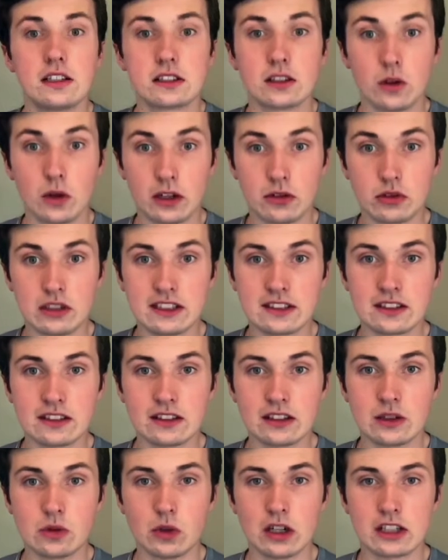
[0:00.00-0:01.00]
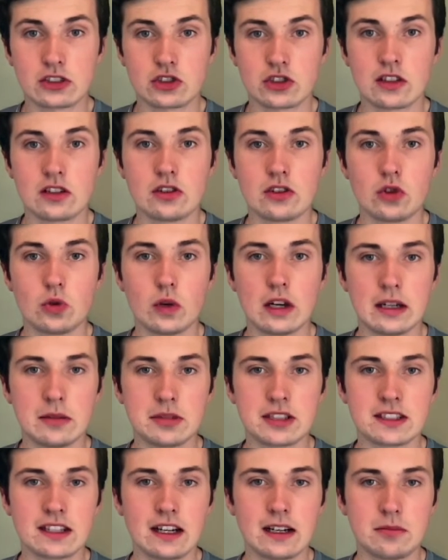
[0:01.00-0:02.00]
So I recently watched the new
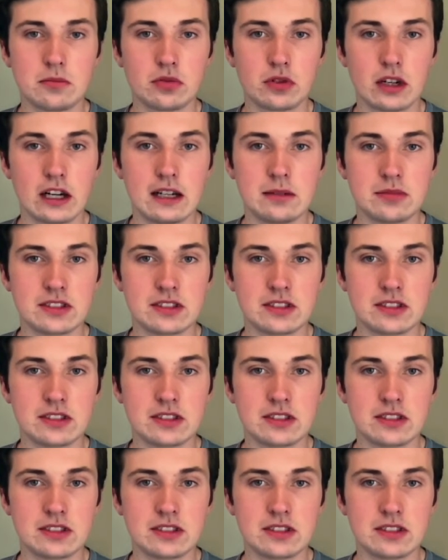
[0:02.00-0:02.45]
Amazon Prime